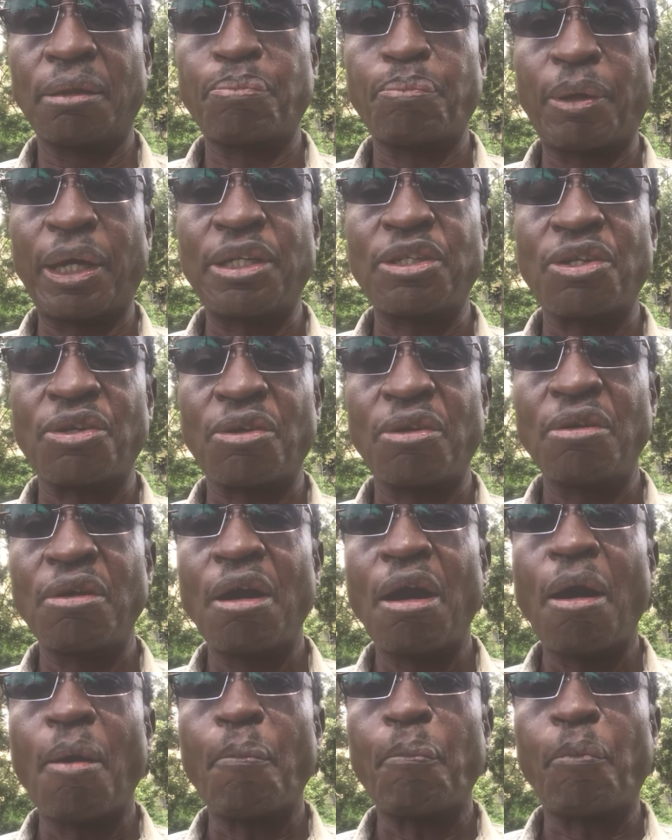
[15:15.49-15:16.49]
petrol,
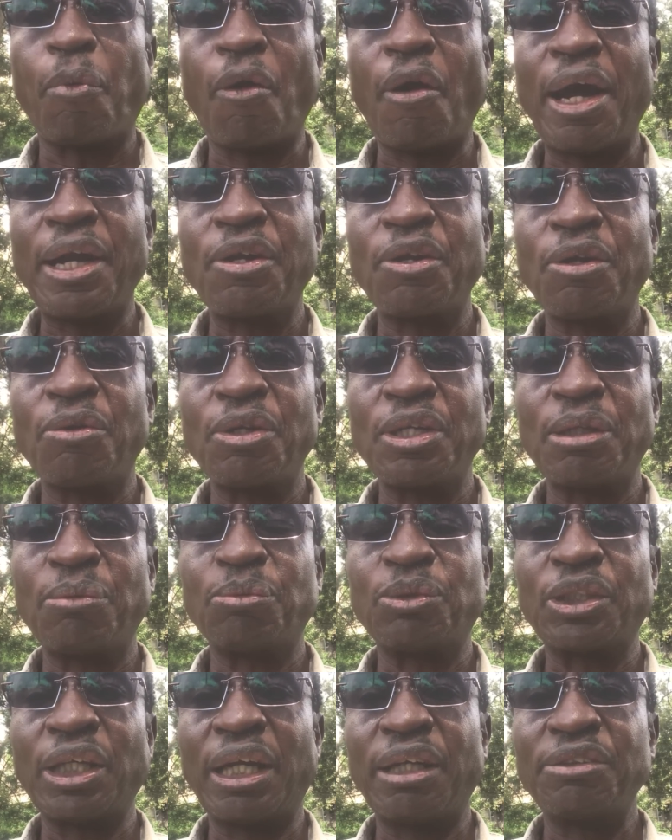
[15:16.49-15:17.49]
poured on
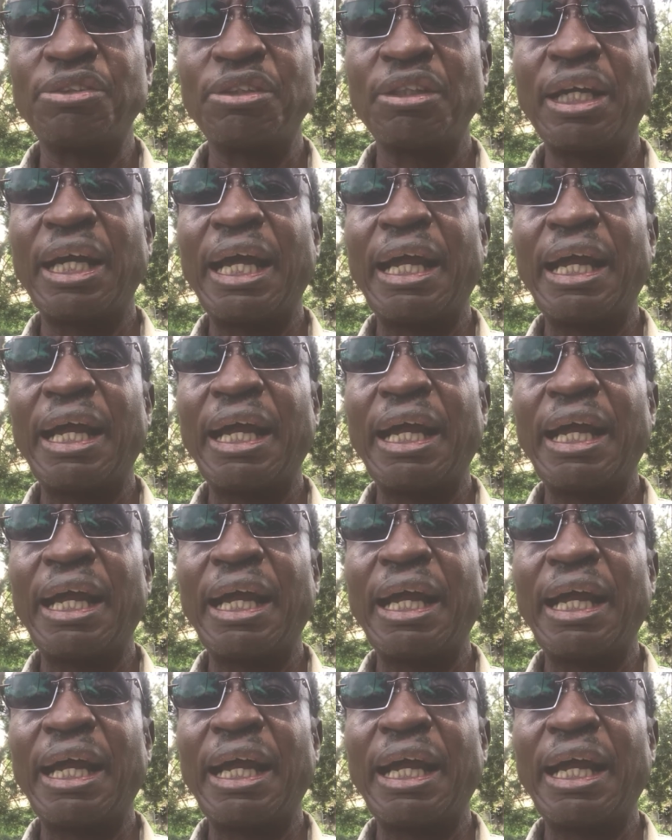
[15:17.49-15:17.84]
himself,